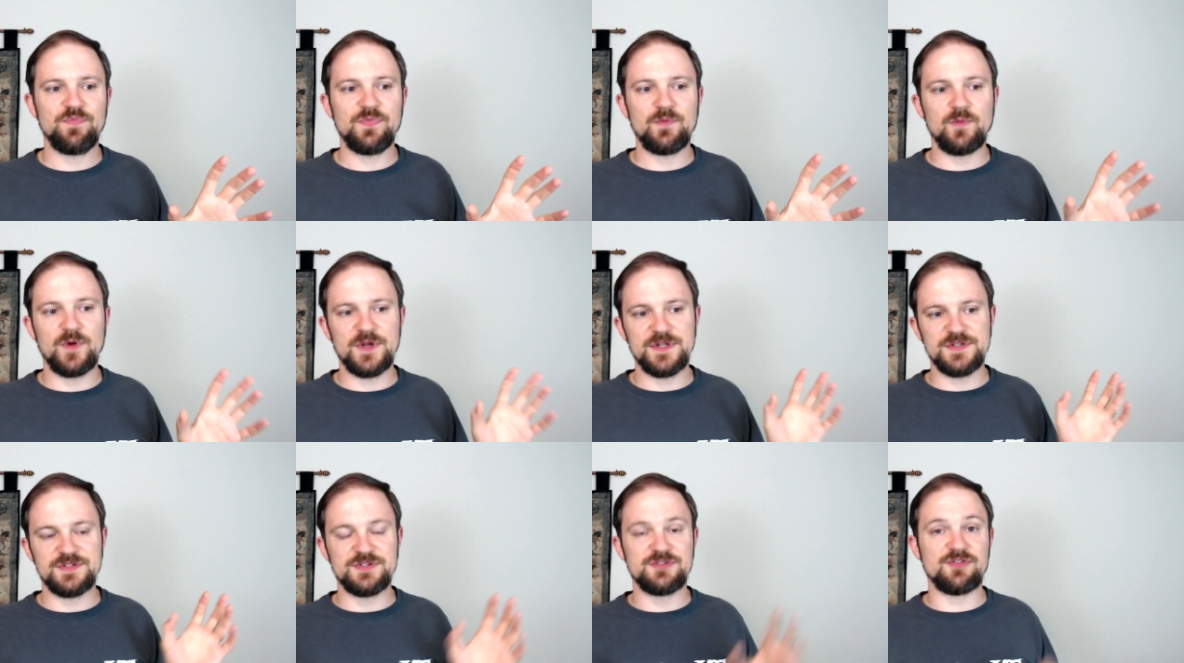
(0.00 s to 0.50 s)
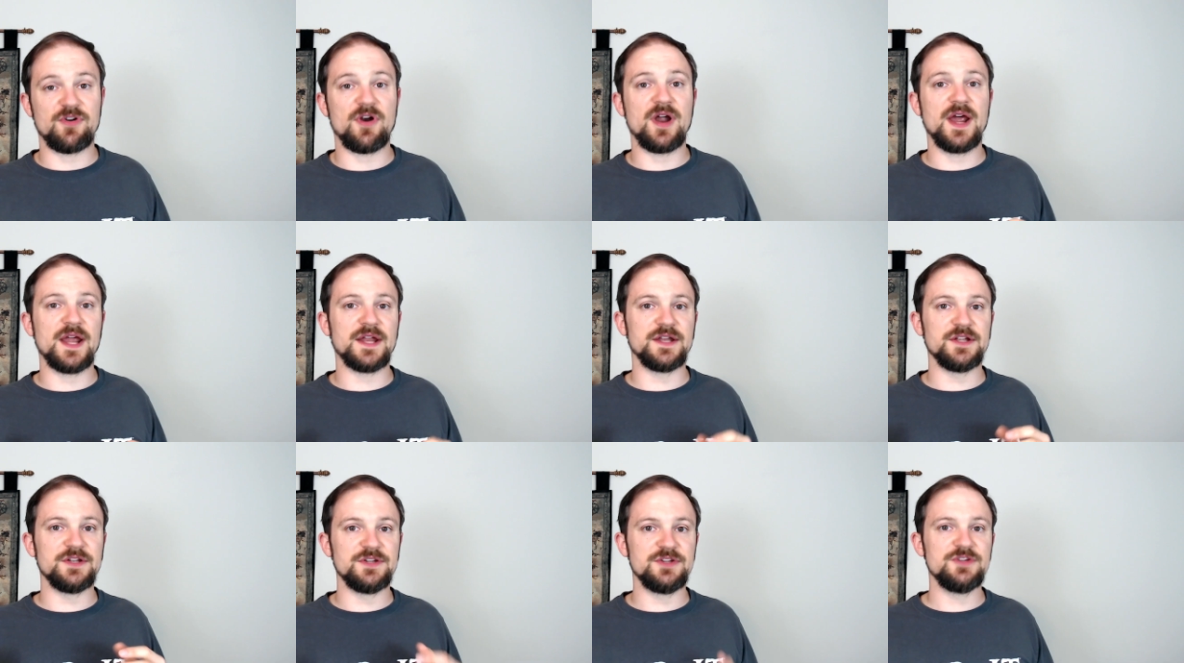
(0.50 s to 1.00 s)
What he's
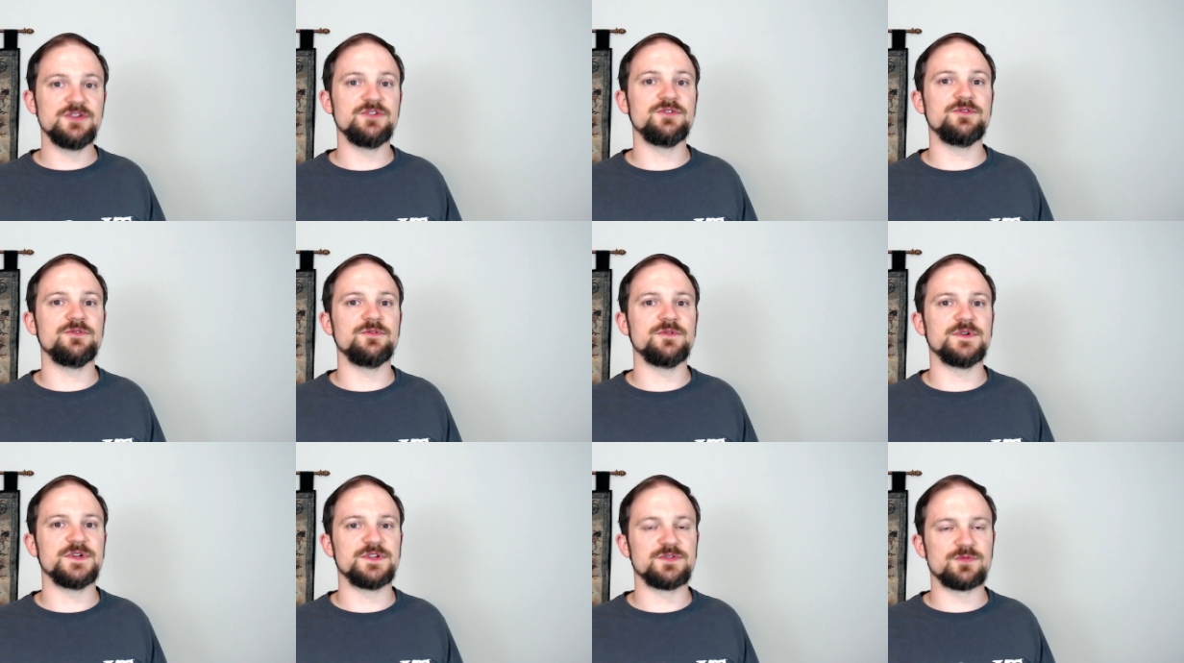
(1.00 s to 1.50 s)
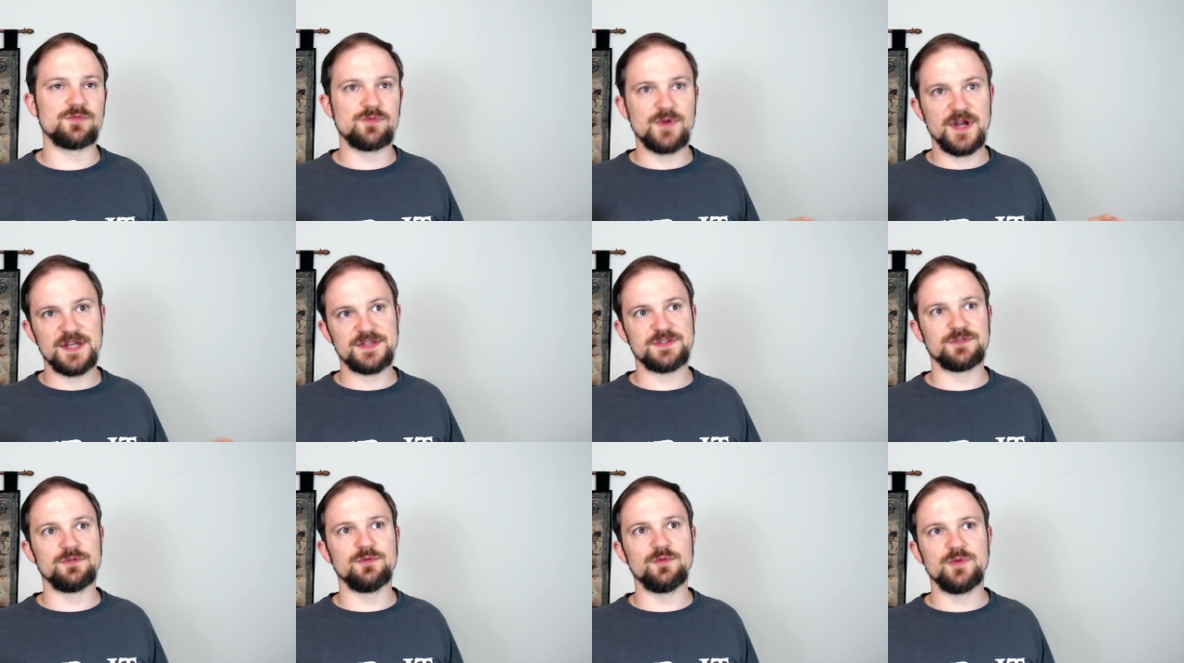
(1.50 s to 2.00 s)
trying to do is
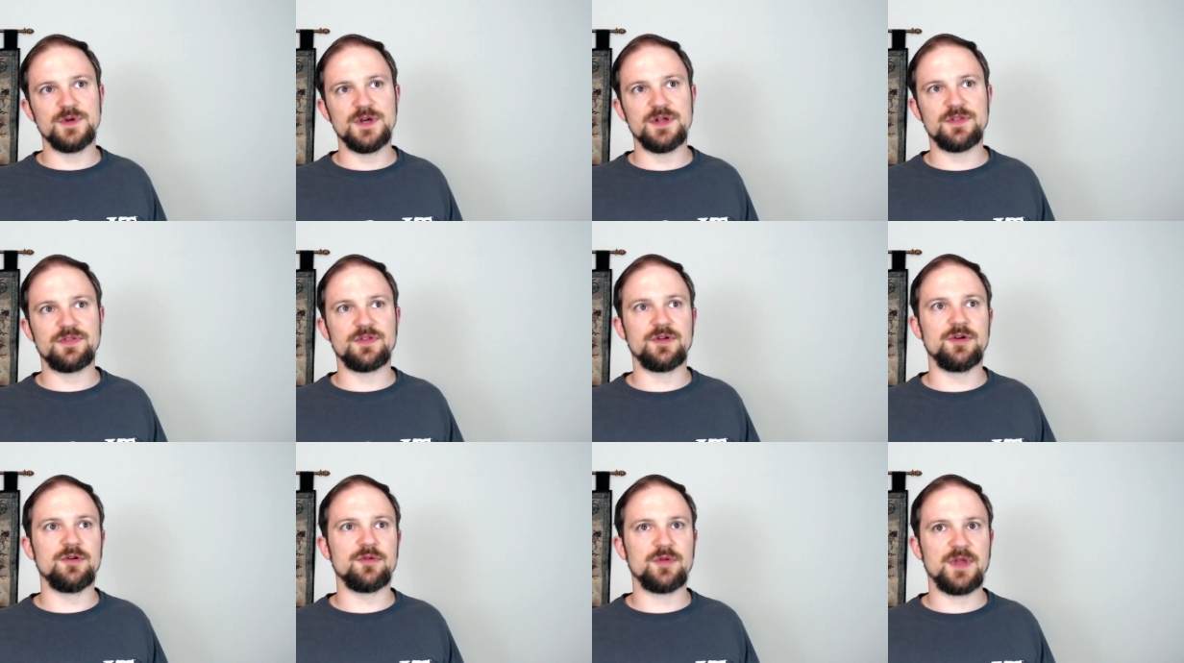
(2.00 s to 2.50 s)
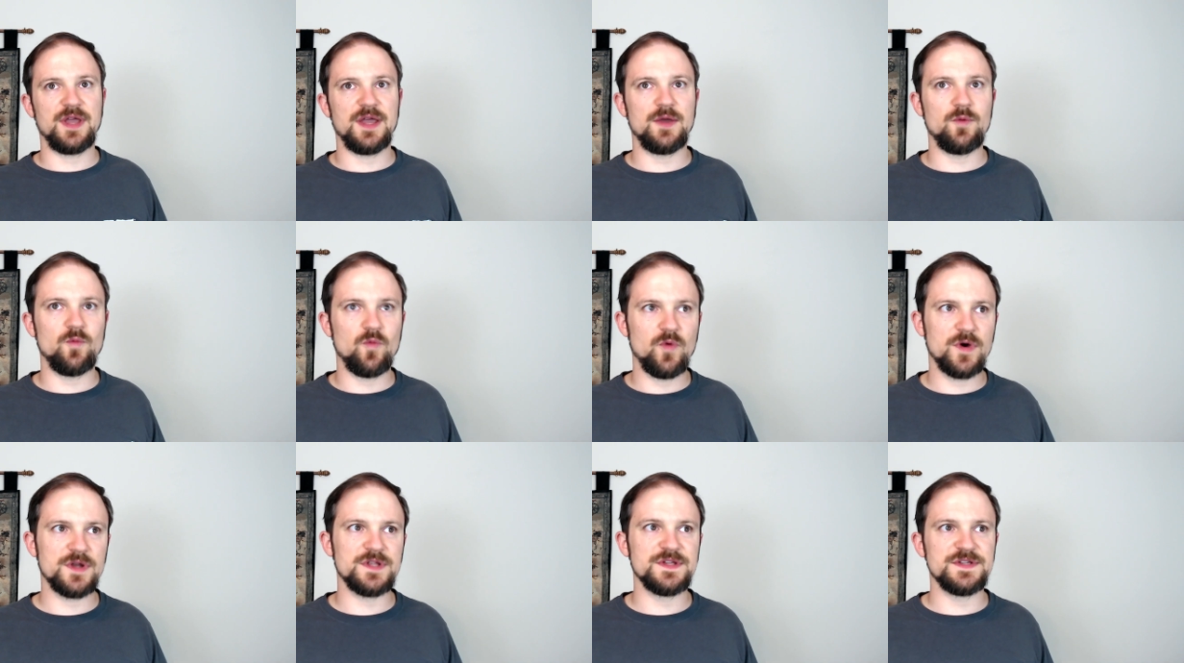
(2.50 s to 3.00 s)
wrestle with, okay,
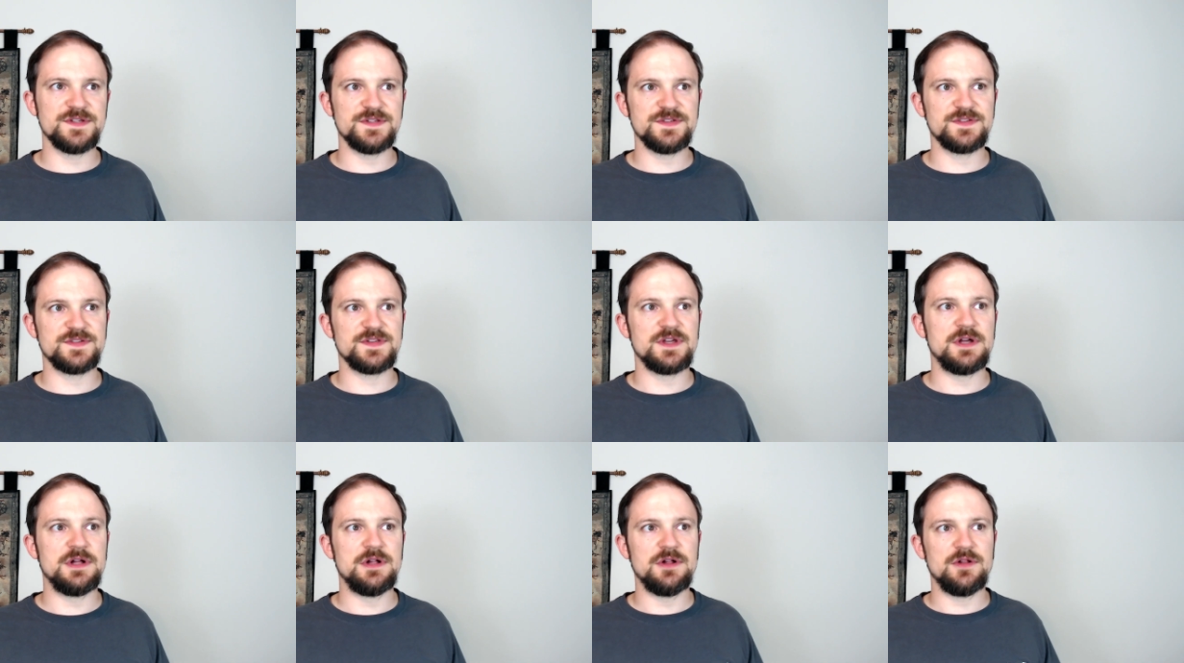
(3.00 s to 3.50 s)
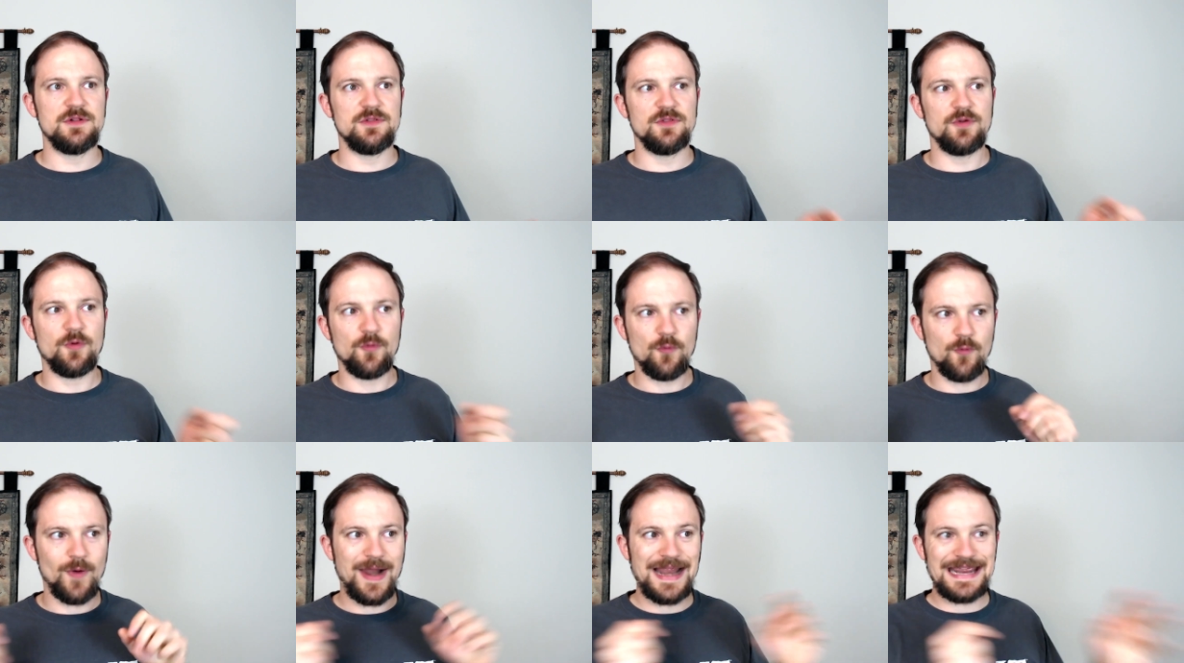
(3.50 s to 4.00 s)
what is
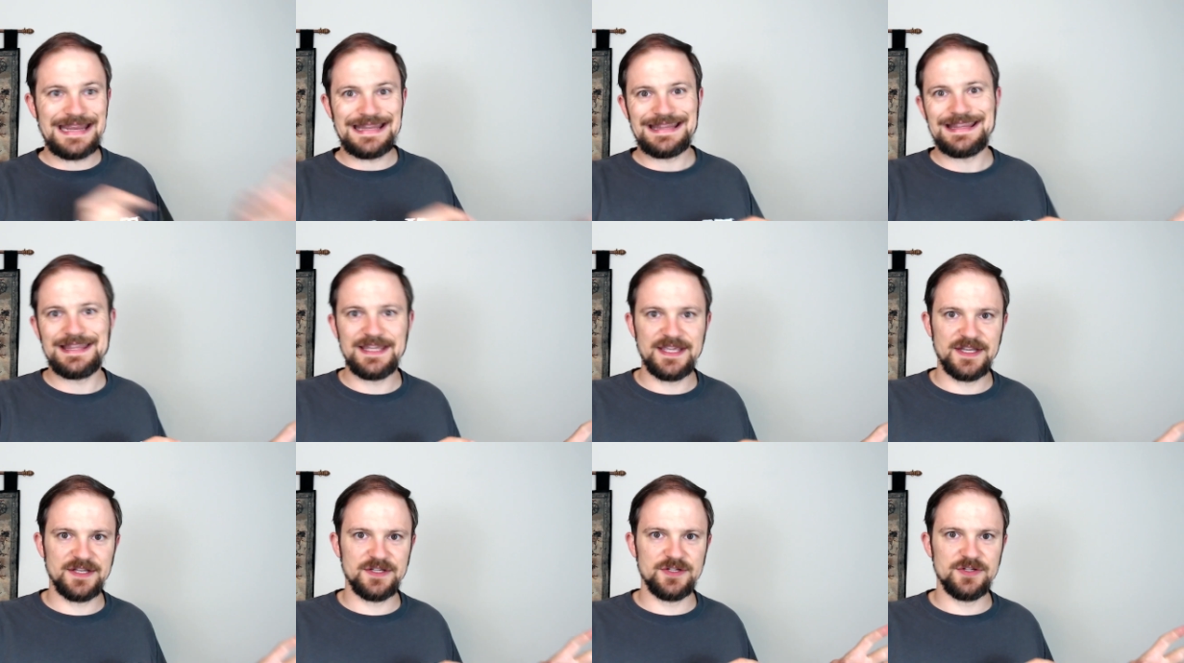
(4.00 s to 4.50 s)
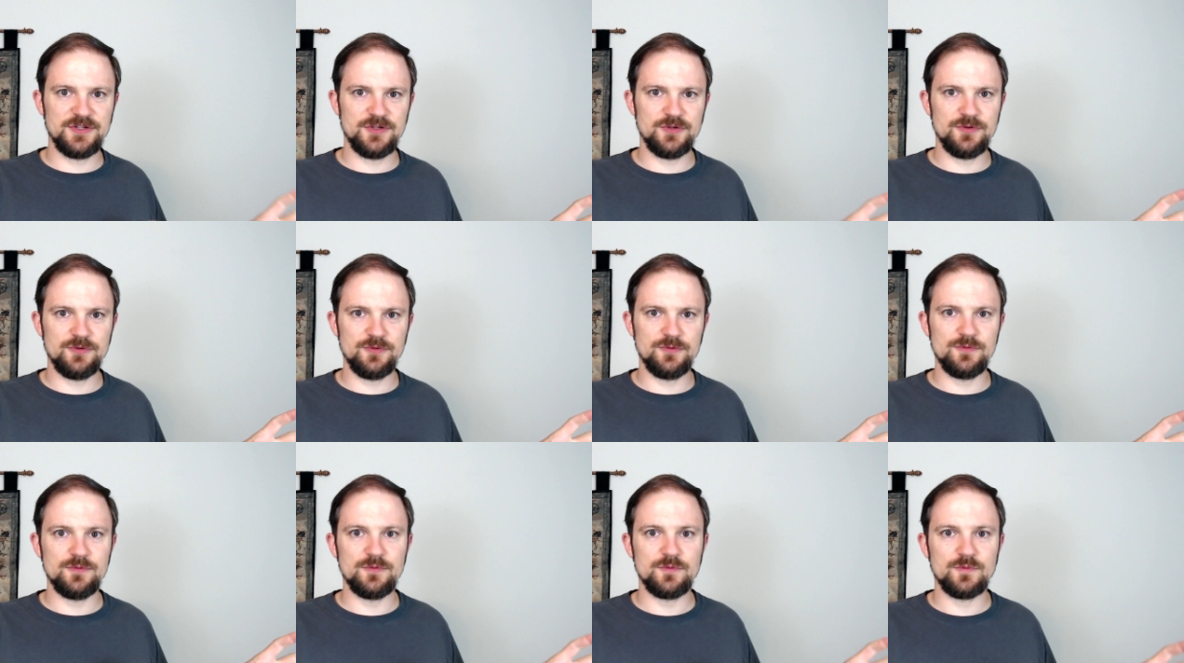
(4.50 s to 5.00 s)
the right thing to
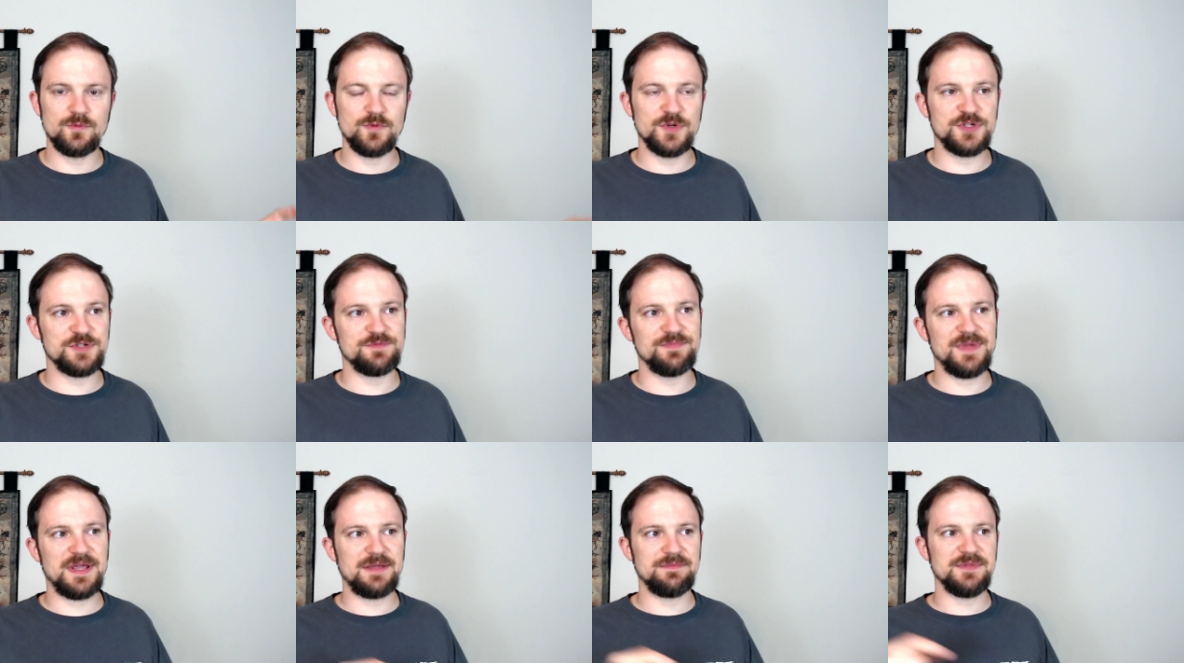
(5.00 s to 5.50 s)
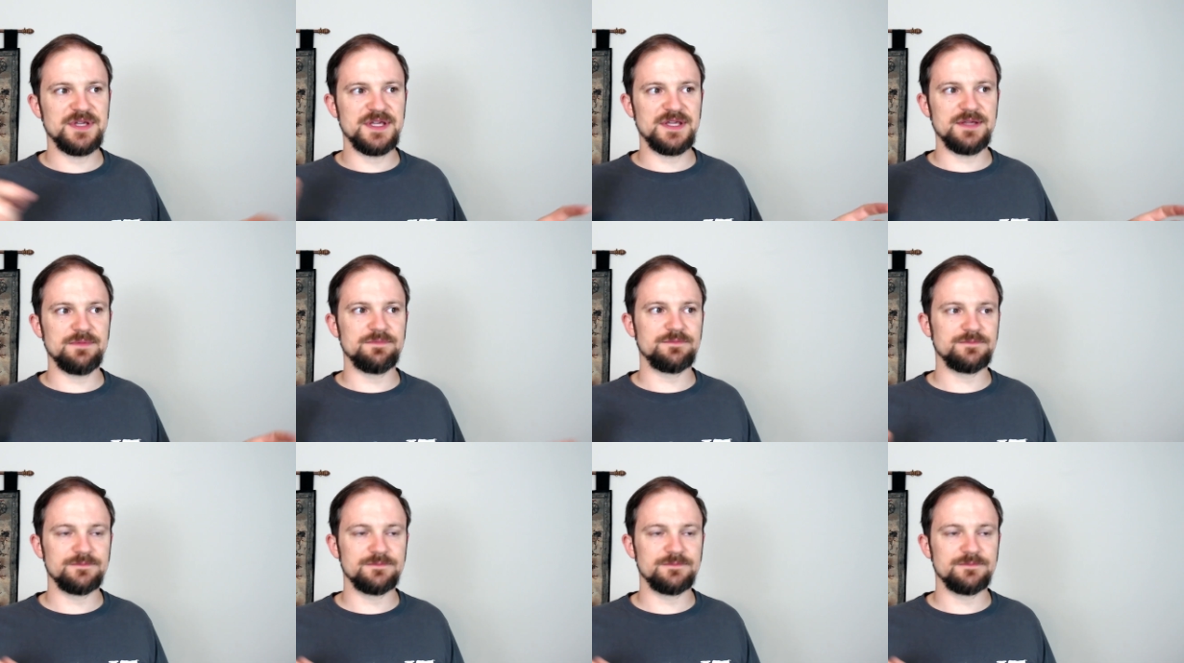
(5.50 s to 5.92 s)
do, which may be